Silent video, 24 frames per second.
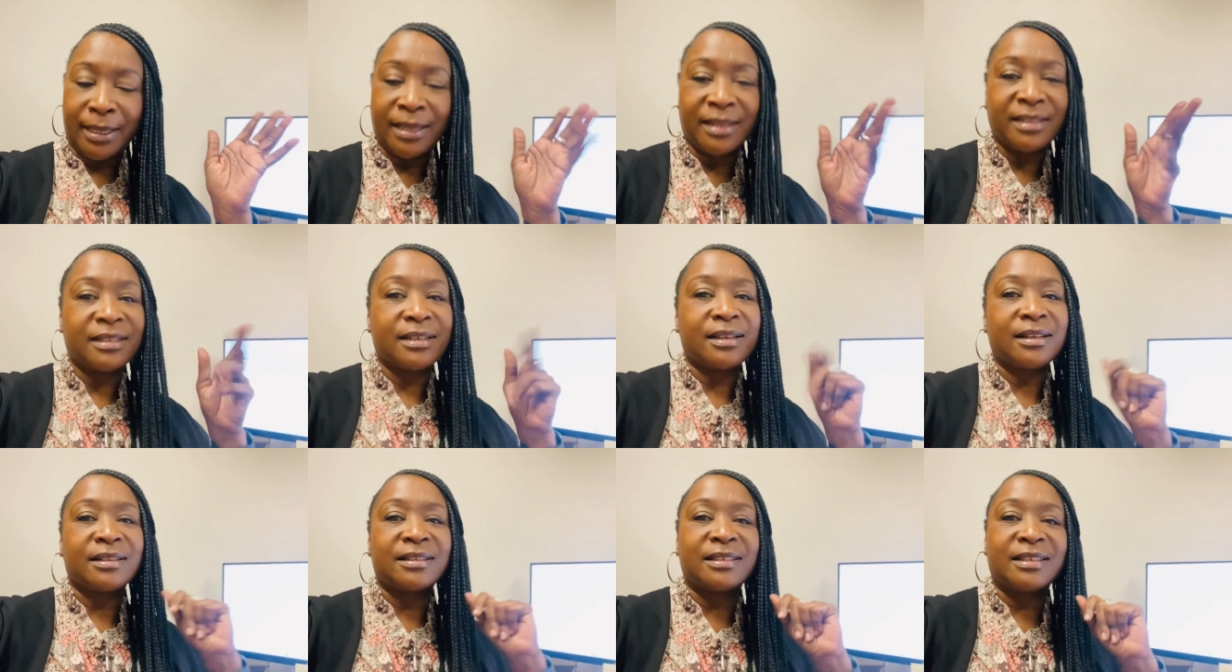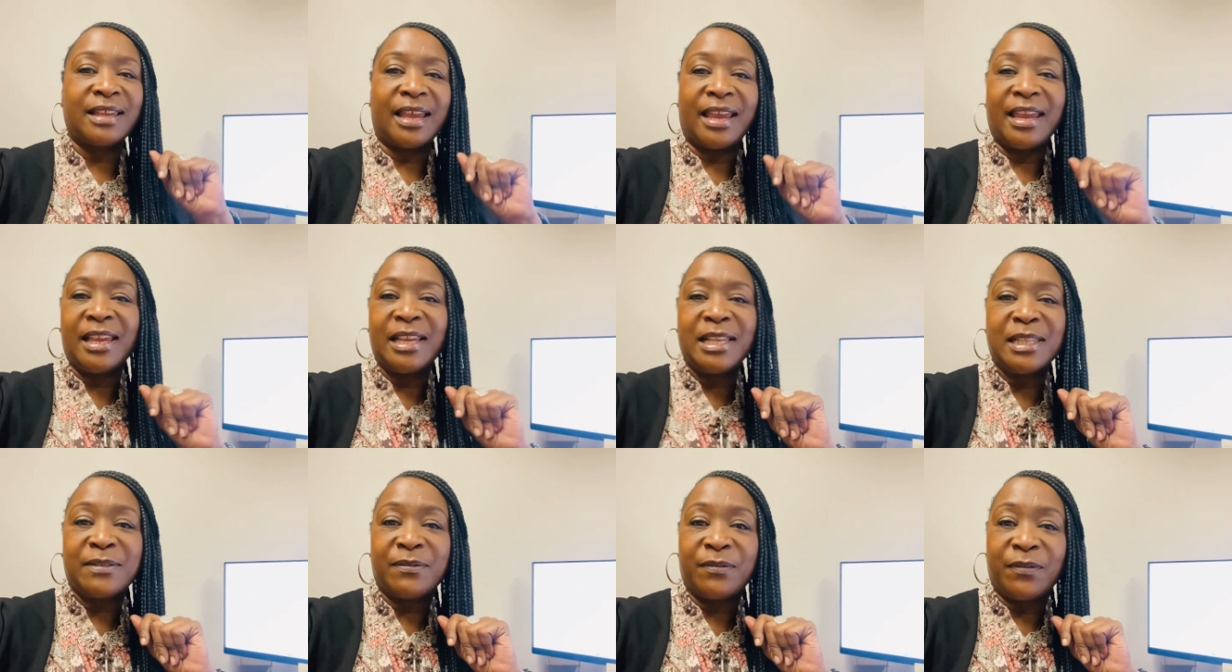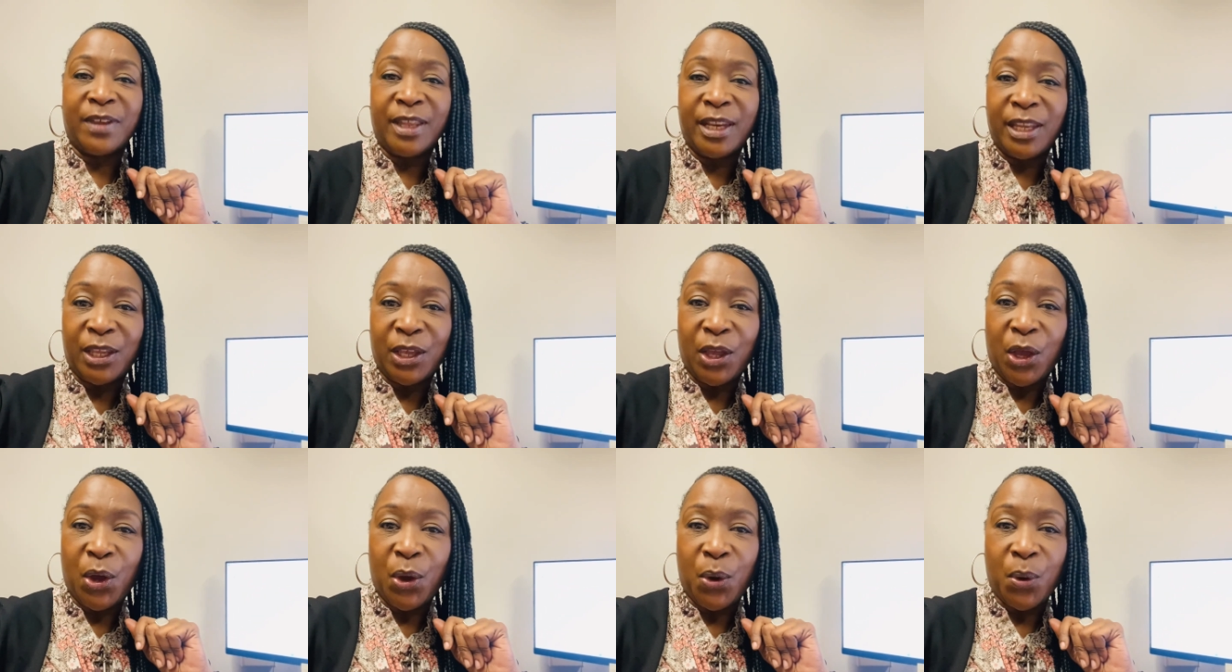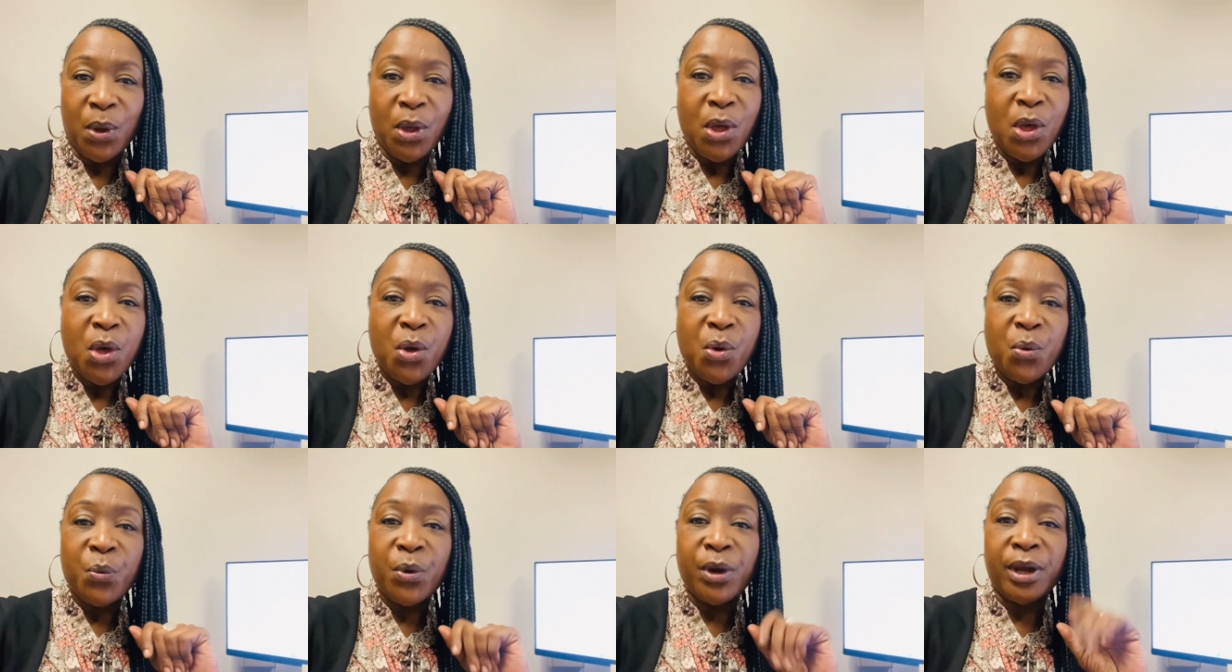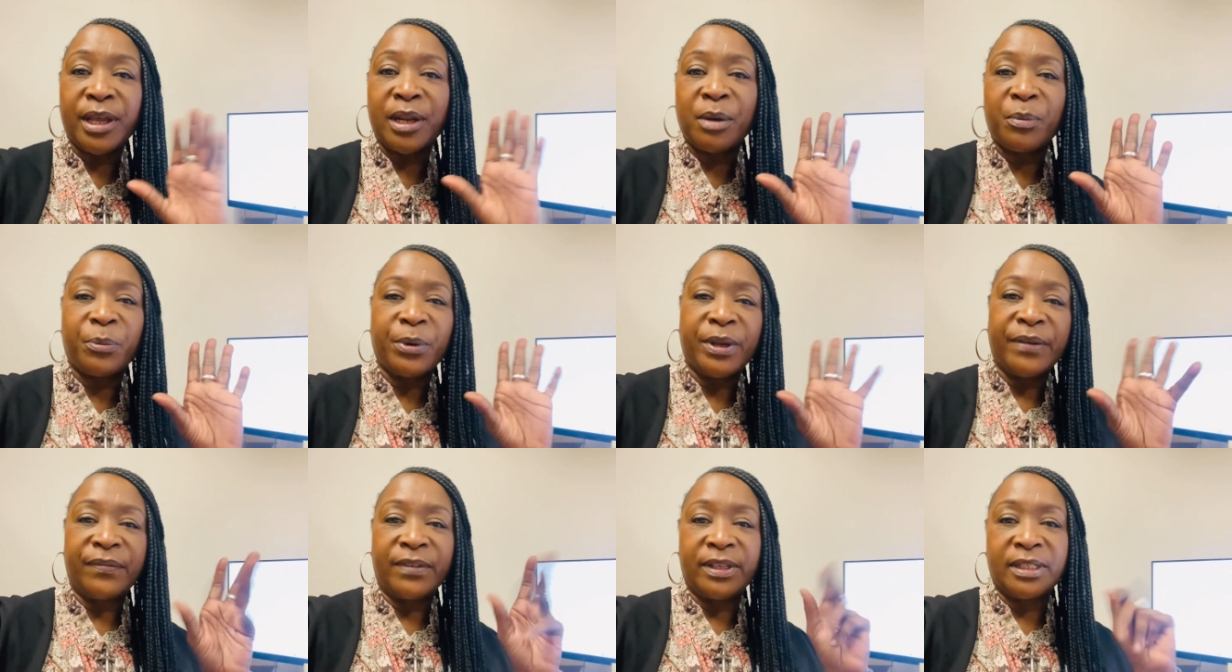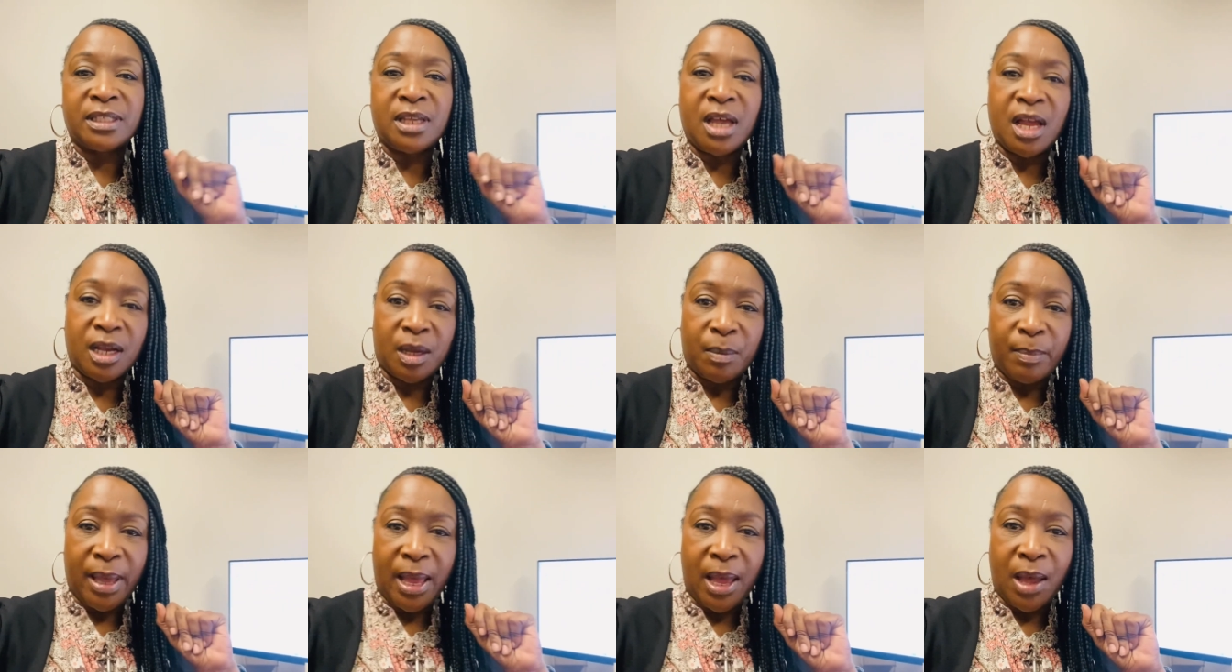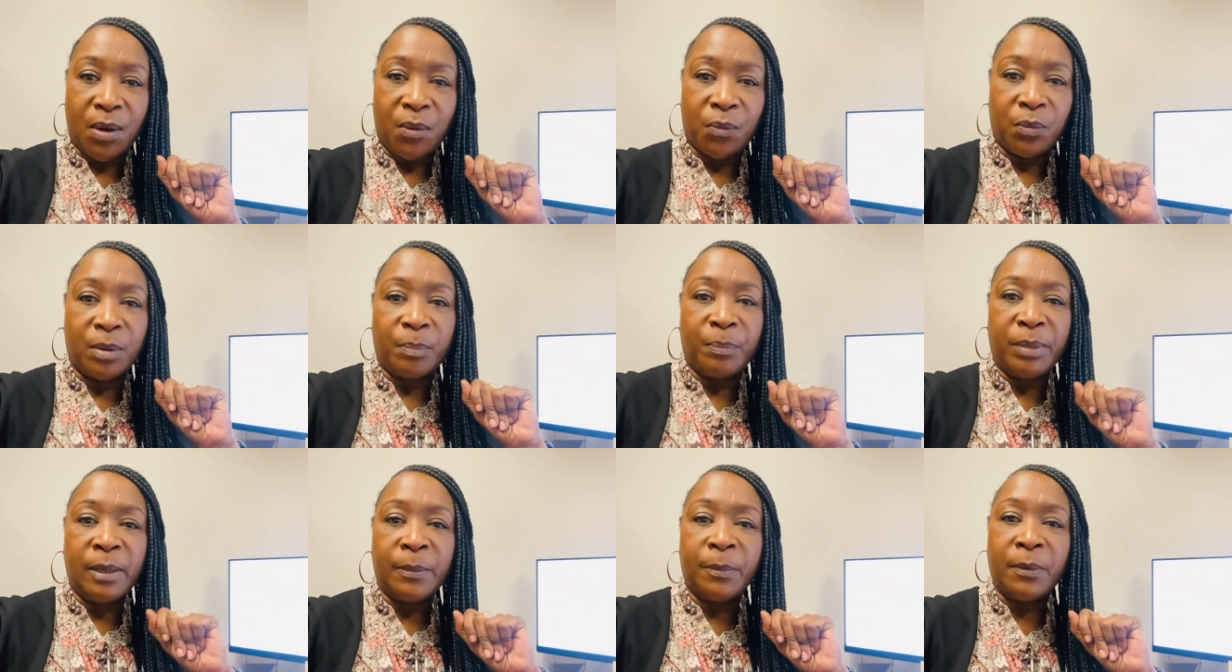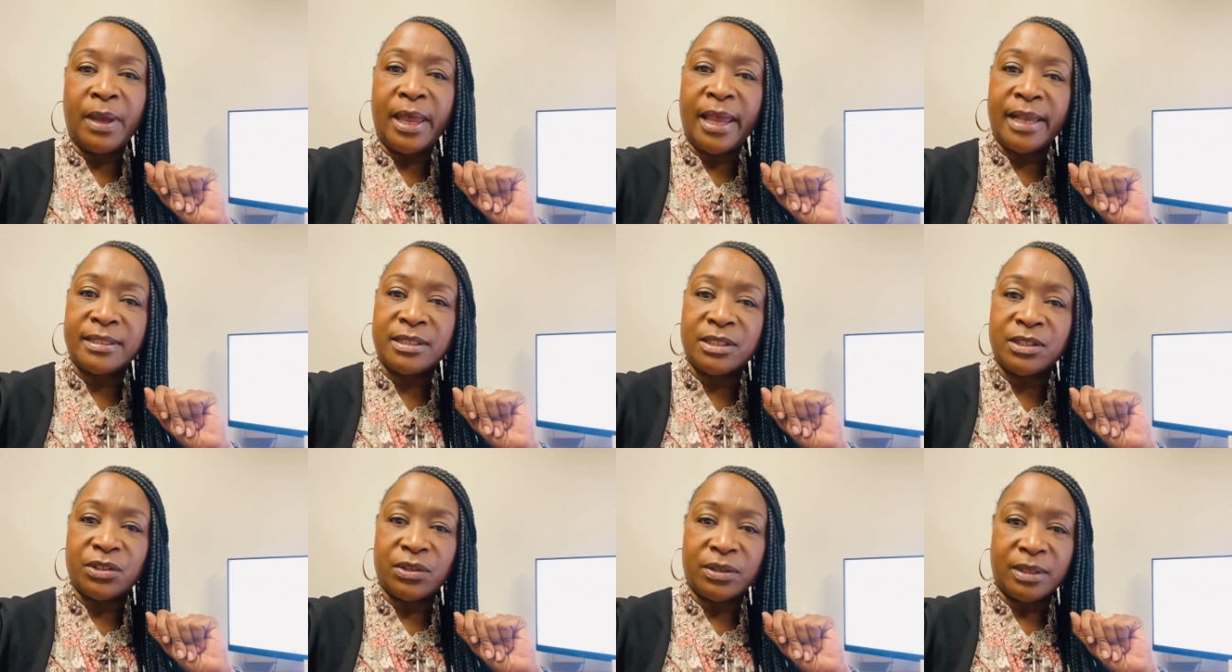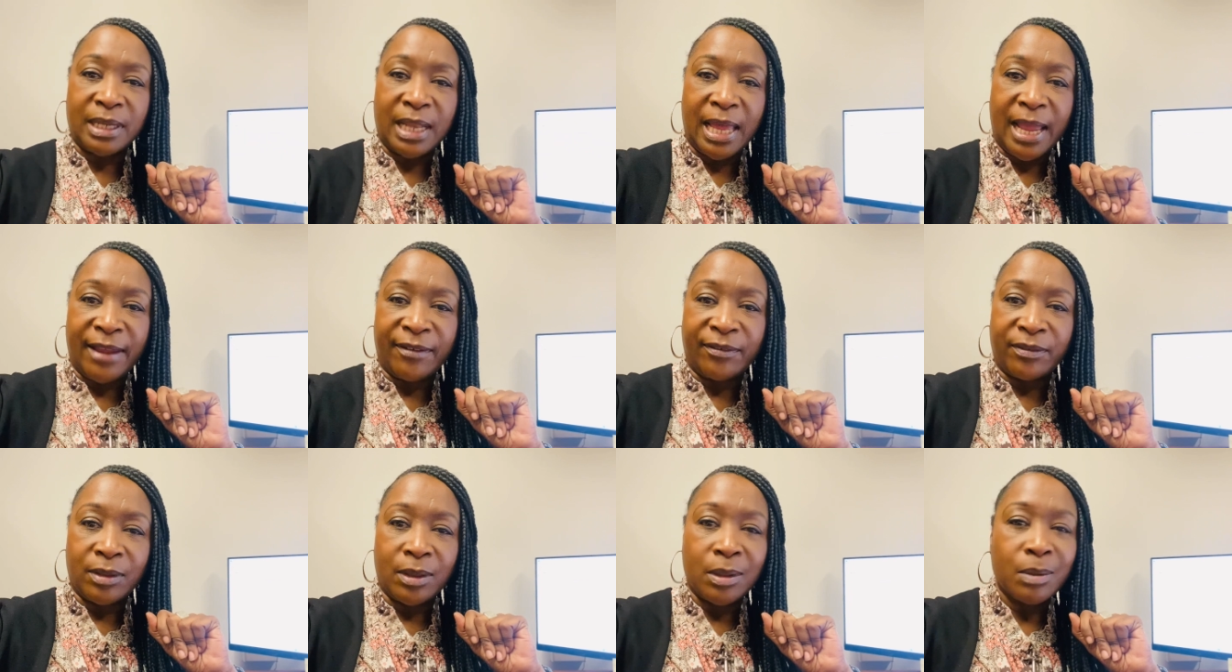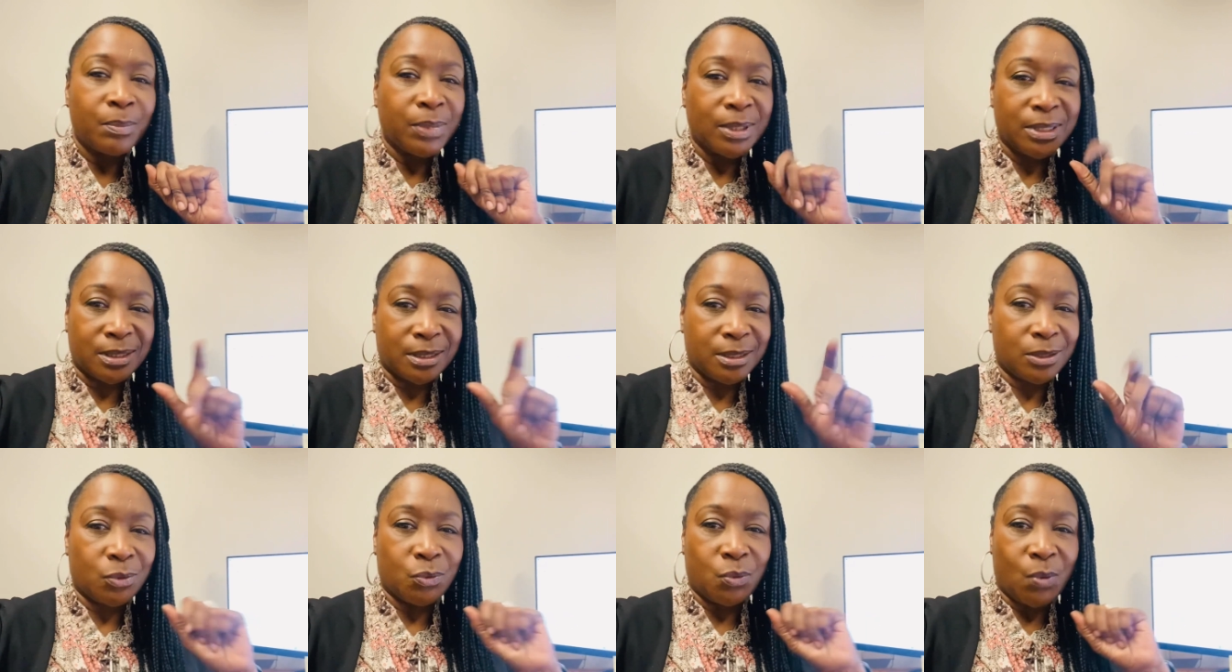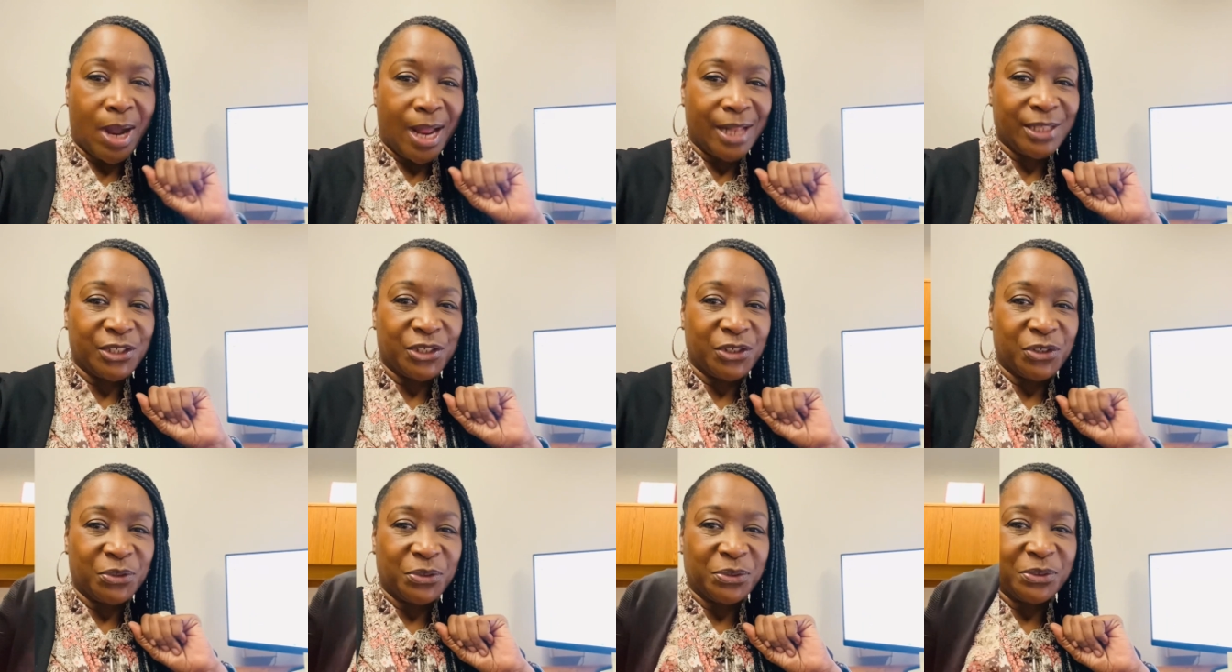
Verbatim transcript: In today's video, we're gonna briefly talk about when people exit your life but still watch you.